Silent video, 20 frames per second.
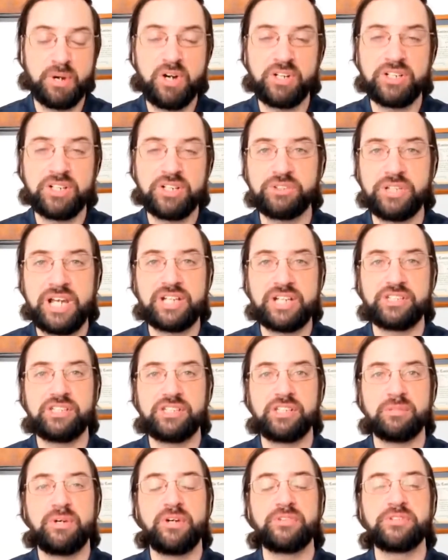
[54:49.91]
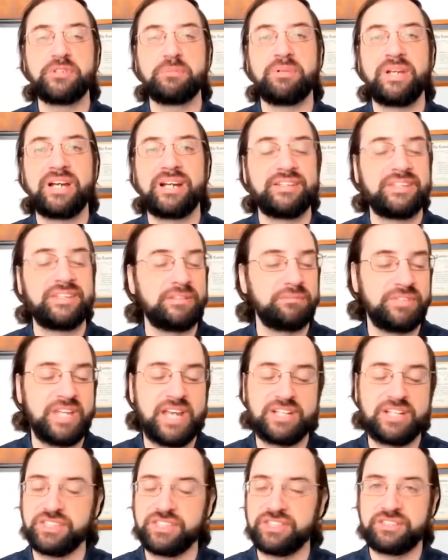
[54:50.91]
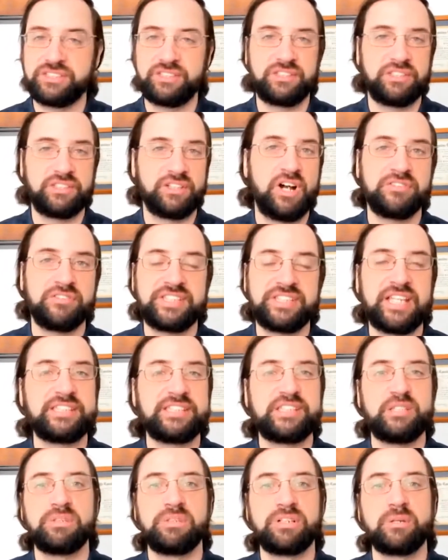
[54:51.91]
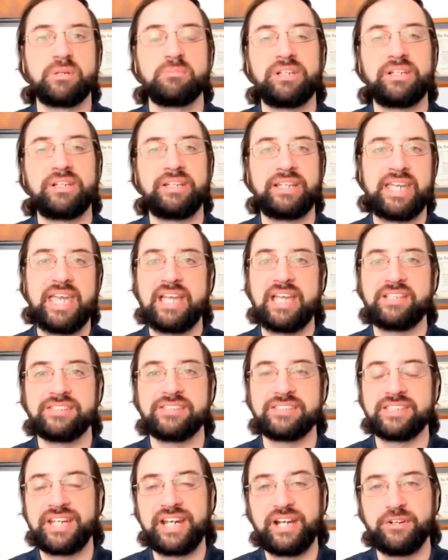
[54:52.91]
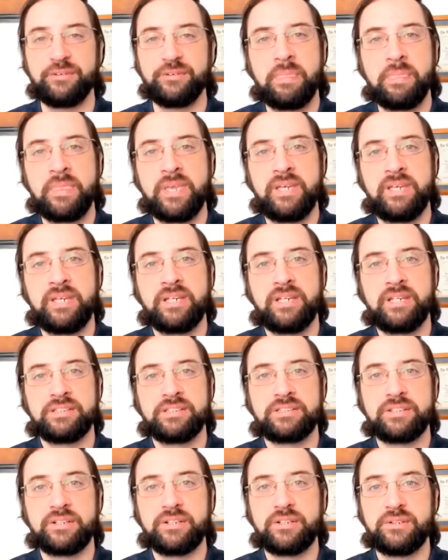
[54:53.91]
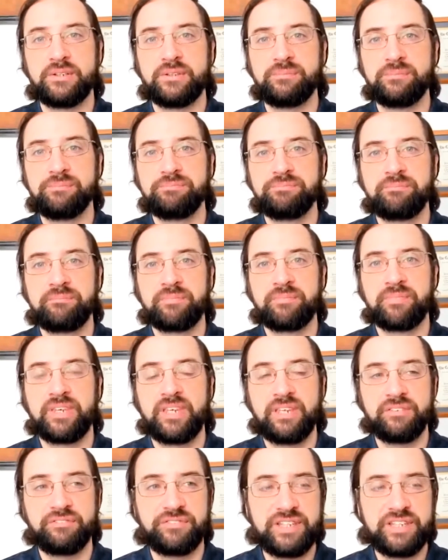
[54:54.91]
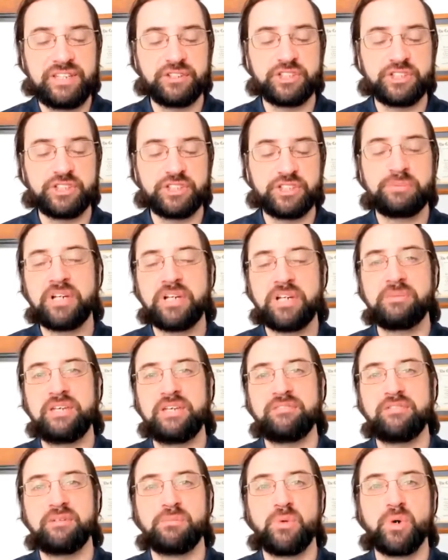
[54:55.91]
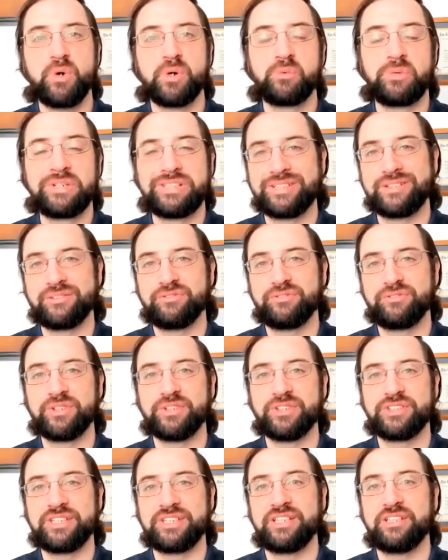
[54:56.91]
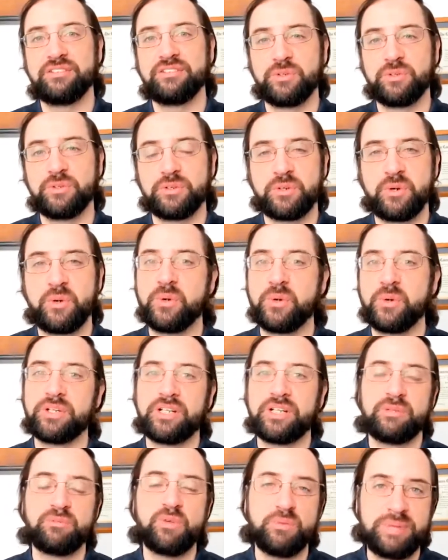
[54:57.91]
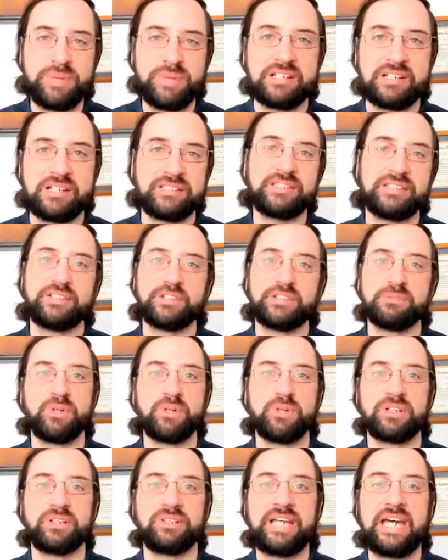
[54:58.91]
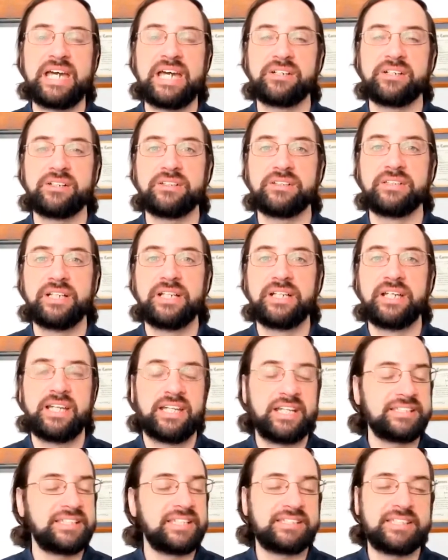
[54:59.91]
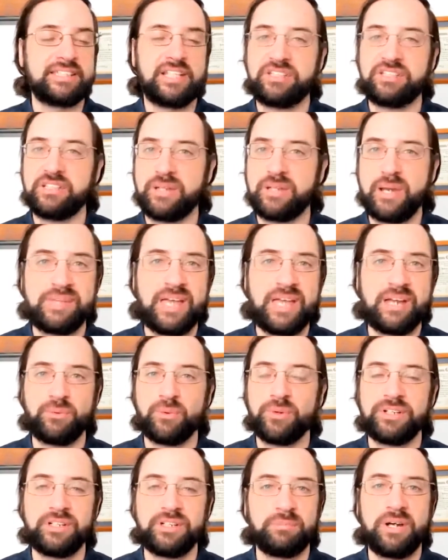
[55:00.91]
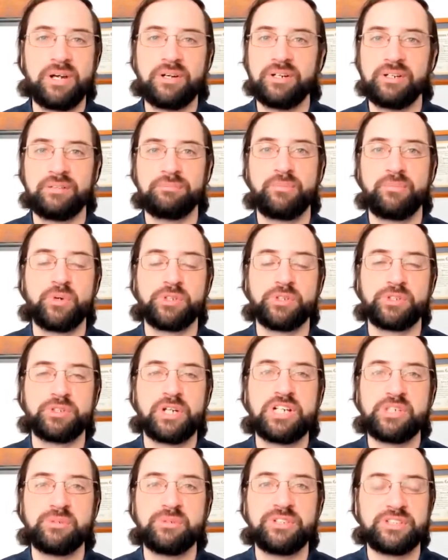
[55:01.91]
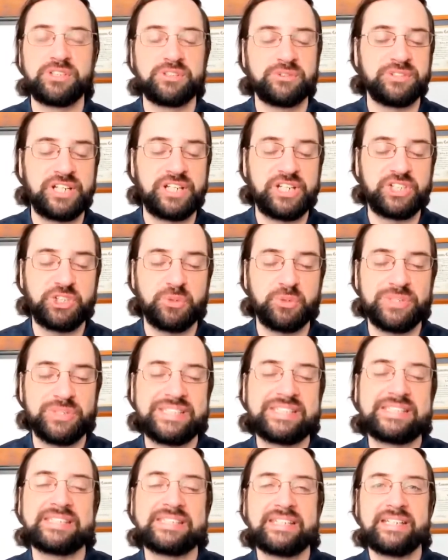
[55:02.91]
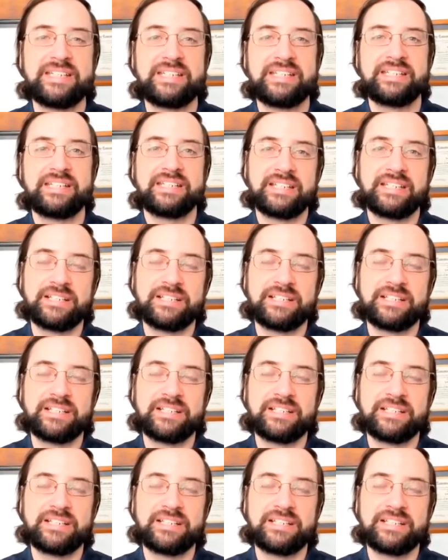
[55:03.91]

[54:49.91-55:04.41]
small contraction in the multiplier that not just offsets it, but completely cancels it out. So if dealers become even more risk averse in the fourth quarter, it won't matter that there's more collateral. And as I said, I'm not worried about more treasury issuance,